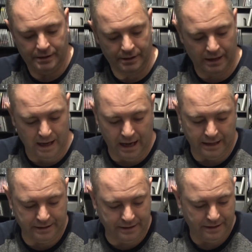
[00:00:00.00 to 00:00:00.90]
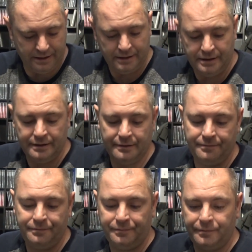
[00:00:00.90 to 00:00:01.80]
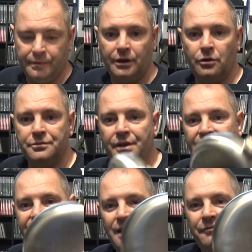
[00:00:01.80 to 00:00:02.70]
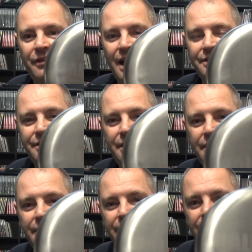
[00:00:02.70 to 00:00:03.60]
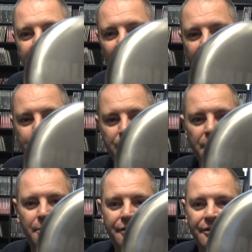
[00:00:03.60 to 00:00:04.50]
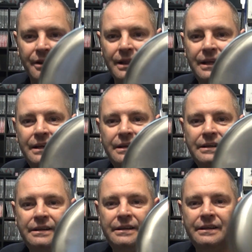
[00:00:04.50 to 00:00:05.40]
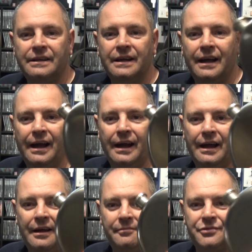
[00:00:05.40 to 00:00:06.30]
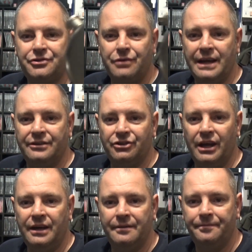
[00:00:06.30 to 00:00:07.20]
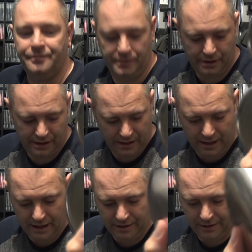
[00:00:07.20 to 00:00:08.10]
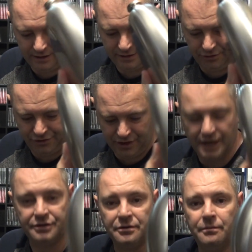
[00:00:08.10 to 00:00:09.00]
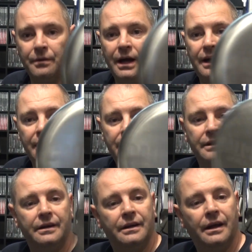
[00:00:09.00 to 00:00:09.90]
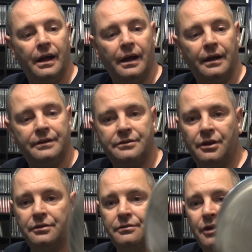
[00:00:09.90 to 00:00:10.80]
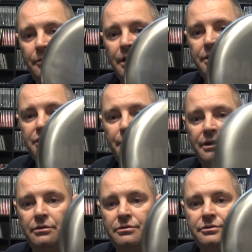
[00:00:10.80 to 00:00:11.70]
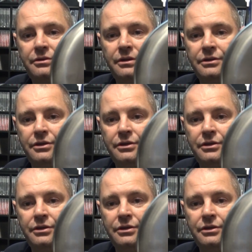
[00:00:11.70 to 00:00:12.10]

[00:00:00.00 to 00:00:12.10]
And comes with this hip flask. That is beautiful. Strangely, it does say somewhere it's not really to be used as a